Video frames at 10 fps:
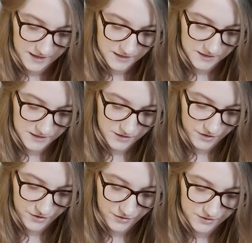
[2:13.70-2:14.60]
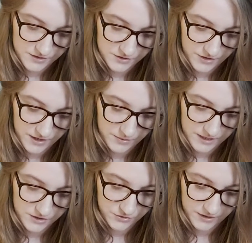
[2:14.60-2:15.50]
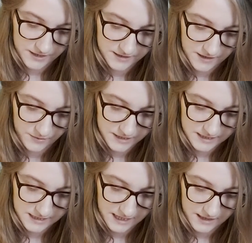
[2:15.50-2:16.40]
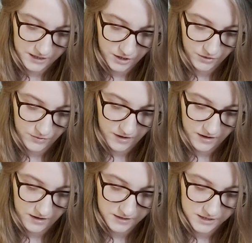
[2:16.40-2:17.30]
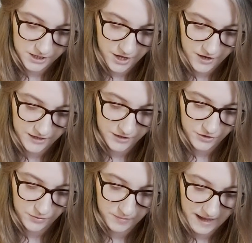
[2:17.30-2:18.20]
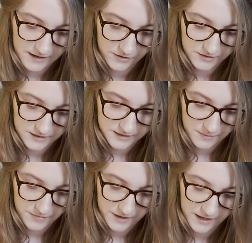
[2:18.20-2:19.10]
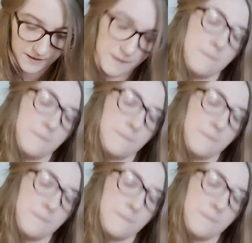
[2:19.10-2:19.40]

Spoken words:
So straight away, Taurus, I want to say that you are turning your back on something.